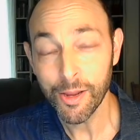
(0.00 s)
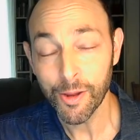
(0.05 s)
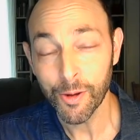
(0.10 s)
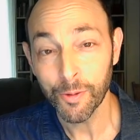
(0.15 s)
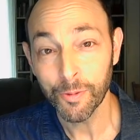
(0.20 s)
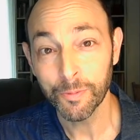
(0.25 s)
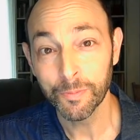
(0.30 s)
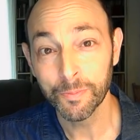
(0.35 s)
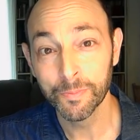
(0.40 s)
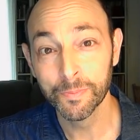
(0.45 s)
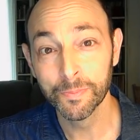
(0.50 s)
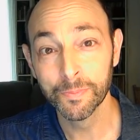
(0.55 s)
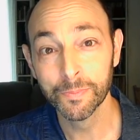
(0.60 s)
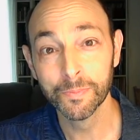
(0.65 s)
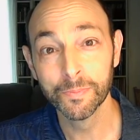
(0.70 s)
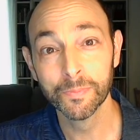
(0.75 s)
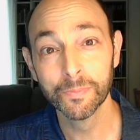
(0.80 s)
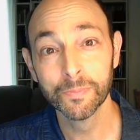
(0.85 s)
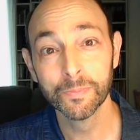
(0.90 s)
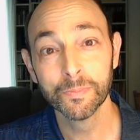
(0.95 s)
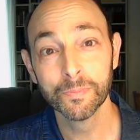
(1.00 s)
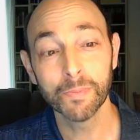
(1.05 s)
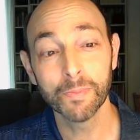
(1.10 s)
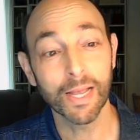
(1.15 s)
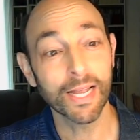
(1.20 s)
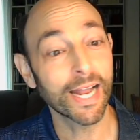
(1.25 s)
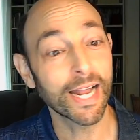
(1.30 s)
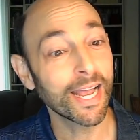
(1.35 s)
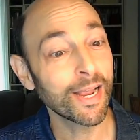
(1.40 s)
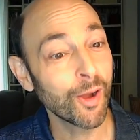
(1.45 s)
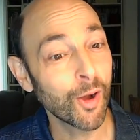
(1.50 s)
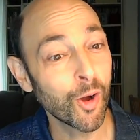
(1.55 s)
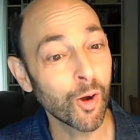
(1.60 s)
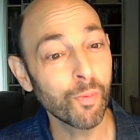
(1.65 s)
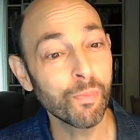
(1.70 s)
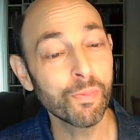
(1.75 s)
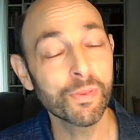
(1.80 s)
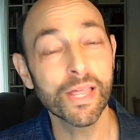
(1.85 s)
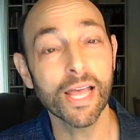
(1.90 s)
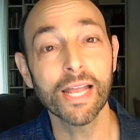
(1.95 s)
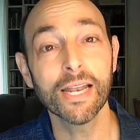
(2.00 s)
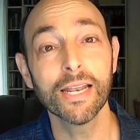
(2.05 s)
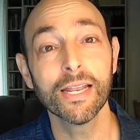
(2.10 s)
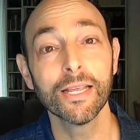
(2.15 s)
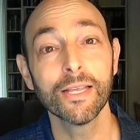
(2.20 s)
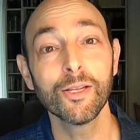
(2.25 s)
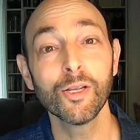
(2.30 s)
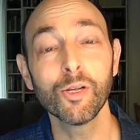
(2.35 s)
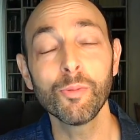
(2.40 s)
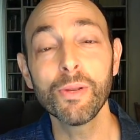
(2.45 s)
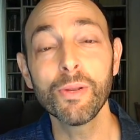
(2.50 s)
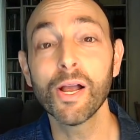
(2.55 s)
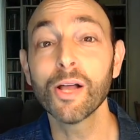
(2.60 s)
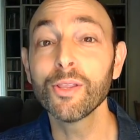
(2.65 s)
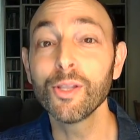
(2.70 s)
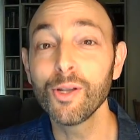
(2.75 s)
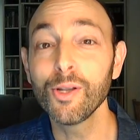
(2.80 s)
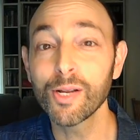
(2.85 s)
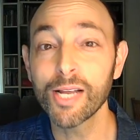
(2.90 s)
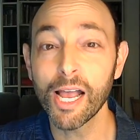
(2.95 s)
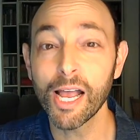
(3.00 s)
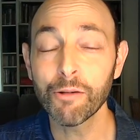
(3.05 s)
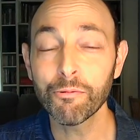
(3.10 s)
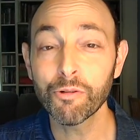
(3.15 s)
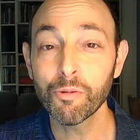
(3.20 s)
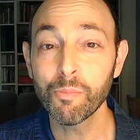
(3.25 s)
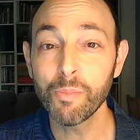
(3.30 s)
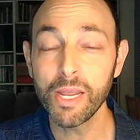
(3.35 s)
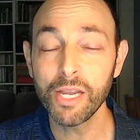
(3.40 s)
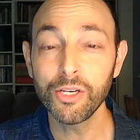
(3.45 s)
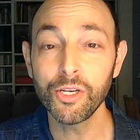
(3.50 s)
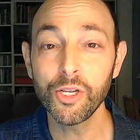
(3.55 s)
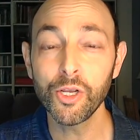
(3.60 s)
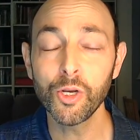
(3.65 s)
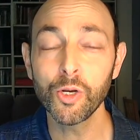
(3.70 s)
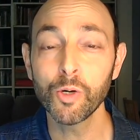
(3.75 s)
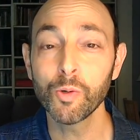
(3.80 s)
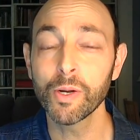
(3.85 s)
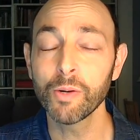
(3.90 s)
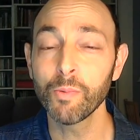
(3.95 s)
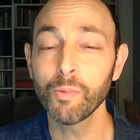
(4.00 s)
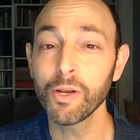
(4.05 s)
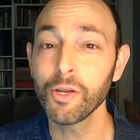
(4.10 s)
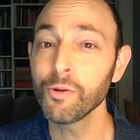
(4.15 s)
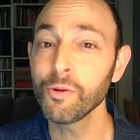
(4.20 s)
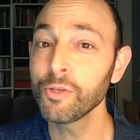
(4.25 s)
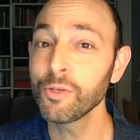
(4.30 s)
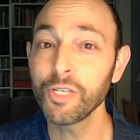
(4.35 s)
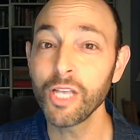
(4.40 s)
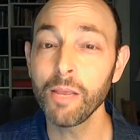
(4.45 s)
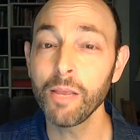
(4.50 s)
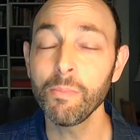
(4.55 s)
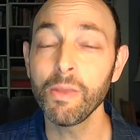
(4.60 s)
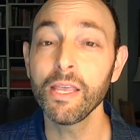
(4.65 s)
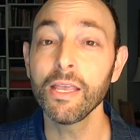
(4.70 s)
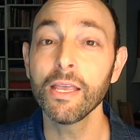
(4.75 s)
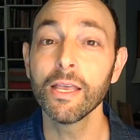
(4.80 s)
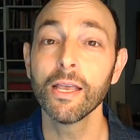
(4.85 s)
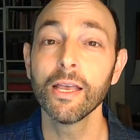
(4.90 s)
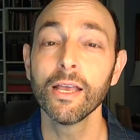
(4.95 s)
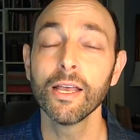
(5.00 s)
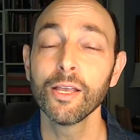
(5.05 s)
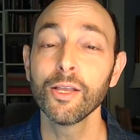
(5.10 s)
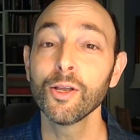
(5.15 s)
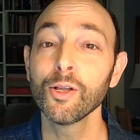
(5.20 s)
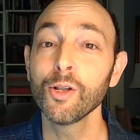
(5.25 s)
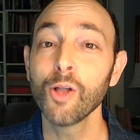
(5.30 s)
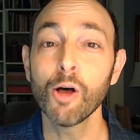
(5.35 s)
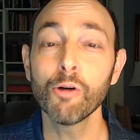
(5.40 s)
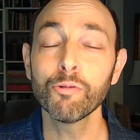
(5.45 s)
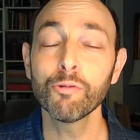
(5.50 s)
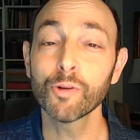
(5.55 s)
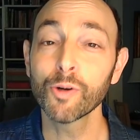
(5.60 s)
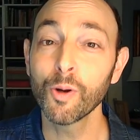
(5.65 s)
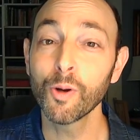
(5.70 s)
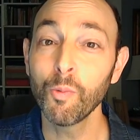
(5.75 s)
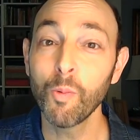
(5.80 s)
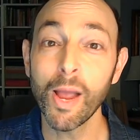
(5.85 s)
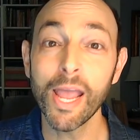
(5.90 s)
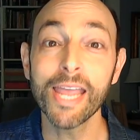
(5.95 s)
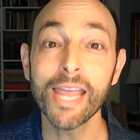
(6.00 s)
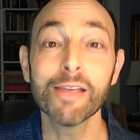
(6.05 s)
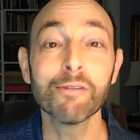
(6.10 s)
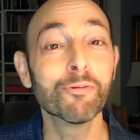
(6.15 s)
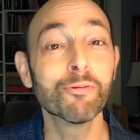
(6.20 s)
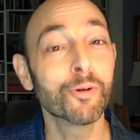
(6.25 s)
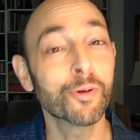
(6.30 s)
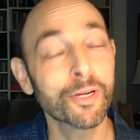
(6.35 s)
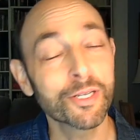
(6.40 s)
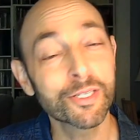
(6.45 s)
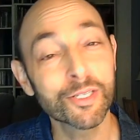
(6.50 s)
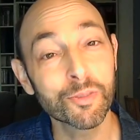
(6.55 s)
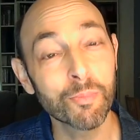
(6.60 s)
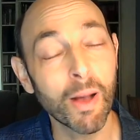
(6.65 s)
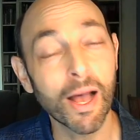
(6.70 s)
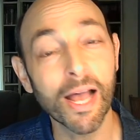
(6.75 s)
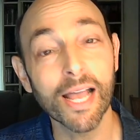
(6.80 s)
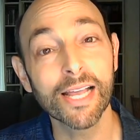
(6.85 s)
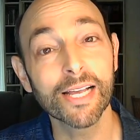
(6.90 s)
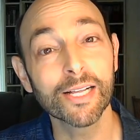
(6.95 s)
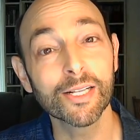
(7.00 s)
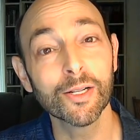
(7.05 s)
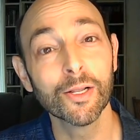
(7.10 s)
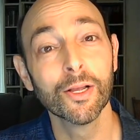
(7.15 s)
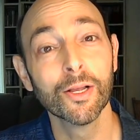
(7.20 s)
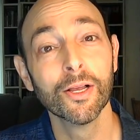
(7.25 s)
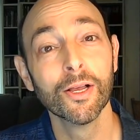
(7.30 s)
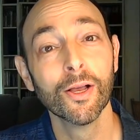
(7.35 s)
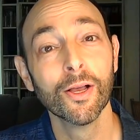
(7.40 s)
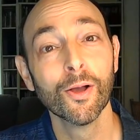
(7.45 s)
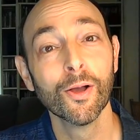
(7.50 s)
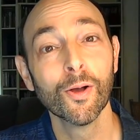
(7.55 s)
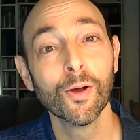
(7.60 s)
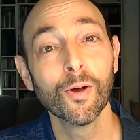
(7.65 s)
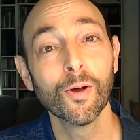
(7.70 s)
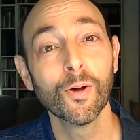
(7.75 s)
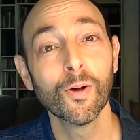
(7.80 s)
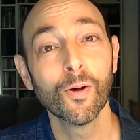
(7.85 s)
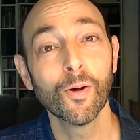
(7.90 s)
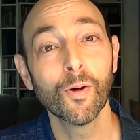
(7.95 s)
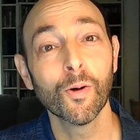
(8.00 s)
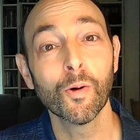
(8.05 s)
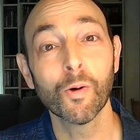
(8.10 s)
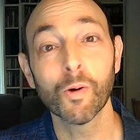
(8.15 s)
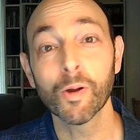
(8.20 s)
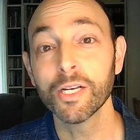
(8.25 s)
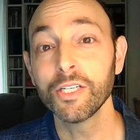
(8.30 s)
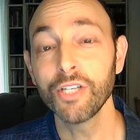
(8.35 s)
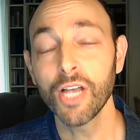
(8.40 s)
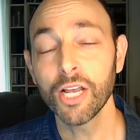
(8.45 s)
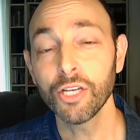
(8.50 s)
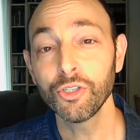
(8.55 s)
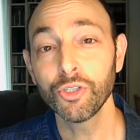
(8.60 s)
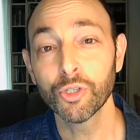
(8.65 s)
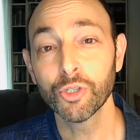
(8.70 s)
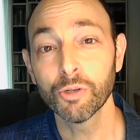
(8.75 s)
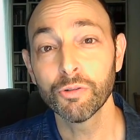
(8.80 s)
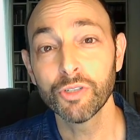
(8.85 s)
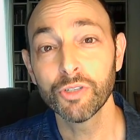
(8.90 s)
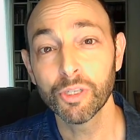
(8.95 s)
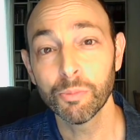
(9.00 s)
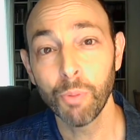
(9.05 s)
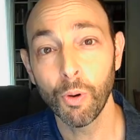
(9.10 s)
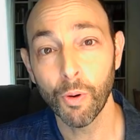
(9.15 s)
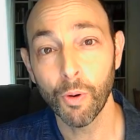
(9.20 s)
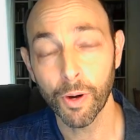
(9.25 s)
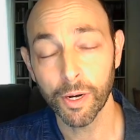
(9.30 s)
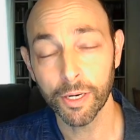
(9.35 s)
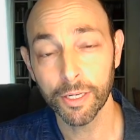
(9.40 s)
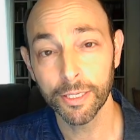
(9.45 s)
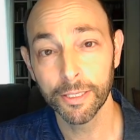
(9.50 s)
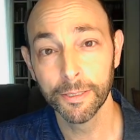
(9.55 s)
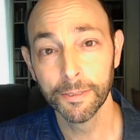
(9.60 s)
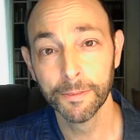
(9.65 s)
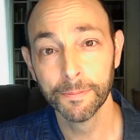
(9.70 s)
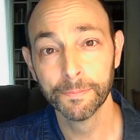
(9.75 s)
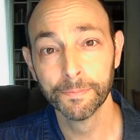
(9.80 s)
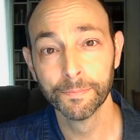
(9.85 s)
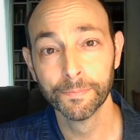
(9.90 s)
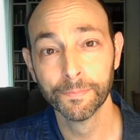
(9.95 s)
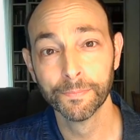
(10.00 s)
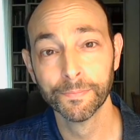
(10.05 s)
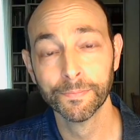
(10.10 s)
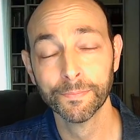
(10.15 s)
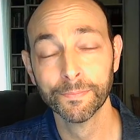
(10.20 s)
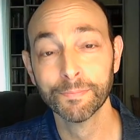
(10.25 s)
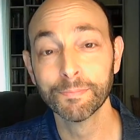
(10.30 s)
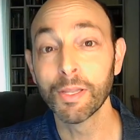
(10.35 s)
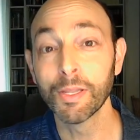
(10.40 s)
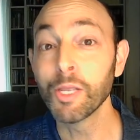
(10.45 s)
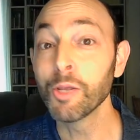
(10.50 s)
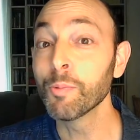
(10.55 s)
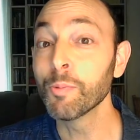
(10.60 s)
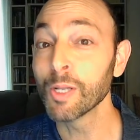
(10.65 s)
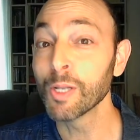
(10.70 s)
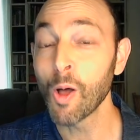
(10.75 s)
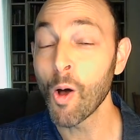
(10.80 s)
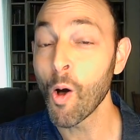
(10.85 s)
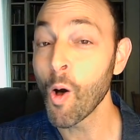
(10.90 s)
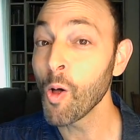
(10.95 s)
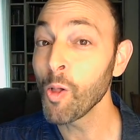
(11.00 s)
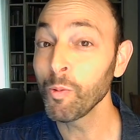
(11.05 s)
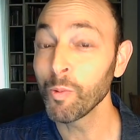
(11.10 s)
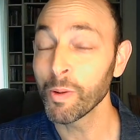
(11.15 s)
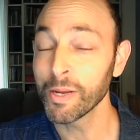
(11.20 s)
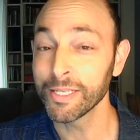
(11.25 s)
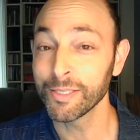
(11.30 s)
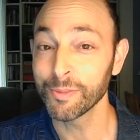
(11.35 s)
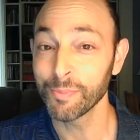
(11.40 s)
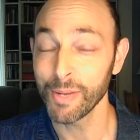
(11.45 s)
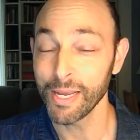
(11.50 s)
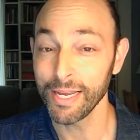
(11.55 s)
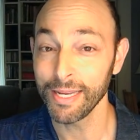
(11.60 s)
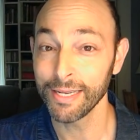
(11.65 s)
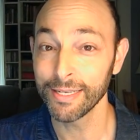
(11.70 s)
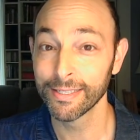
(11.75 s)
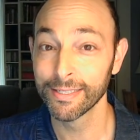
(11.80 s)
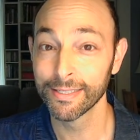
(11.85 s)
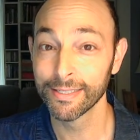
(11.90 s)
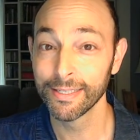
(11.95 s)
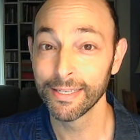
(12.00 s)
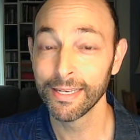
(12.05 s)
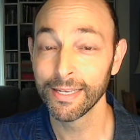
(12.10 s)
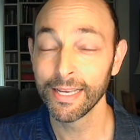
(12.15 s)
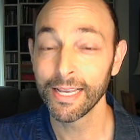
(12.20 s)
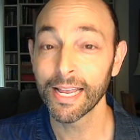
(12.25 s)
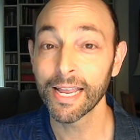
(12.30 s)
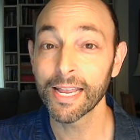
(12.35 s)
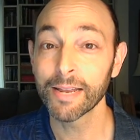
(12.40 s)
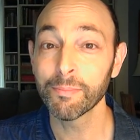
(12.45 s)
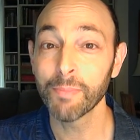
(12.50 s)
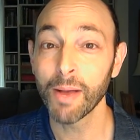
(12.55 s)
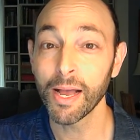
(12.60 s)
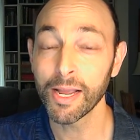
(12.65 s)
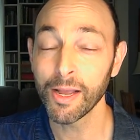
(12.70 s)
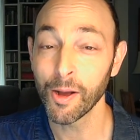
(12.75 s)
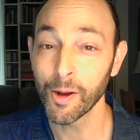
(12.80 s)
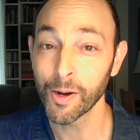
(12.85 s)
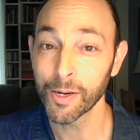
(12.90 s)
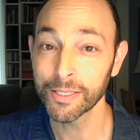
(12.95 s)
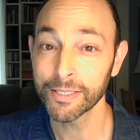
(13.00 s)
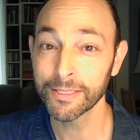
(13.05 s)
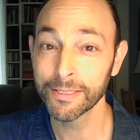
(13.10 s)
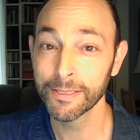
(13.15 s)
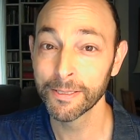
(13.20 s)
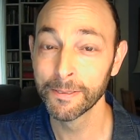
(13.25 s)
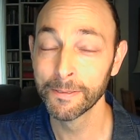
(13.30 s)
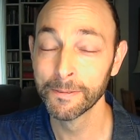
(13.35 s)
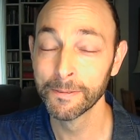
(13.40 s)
you. And I hope that you'll be on the lookout for me too. And when you see me, you'll offer a wave or a smile or a gesture of support. You will always be in my hearts.